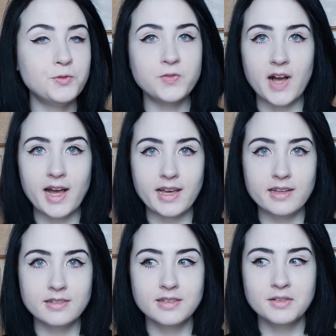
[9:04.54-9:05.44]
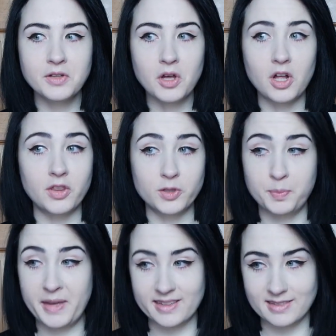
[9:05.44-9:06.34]
to find all
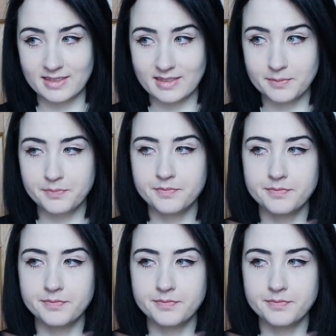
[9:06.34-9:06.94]
those pieces.